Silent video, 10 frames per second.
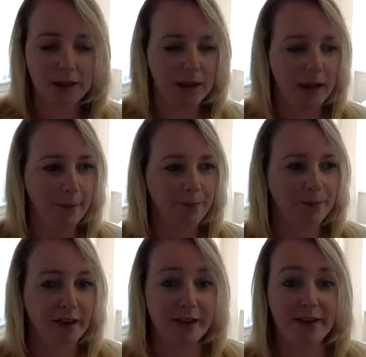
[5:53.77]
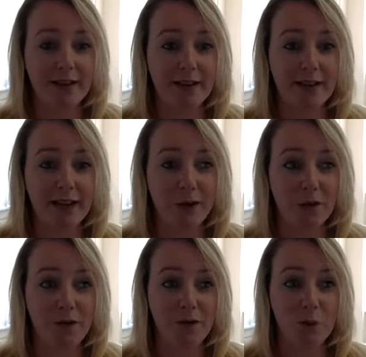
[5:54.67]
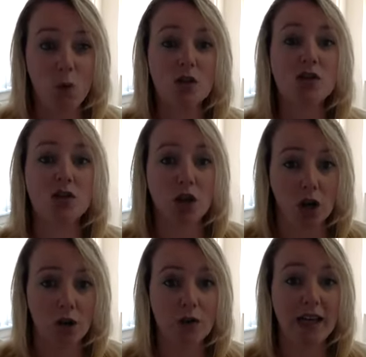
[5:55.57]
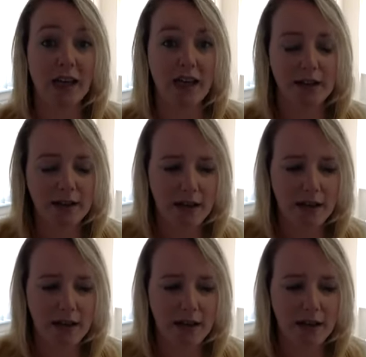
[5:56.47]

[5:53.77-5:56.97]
They're not forced to go yet.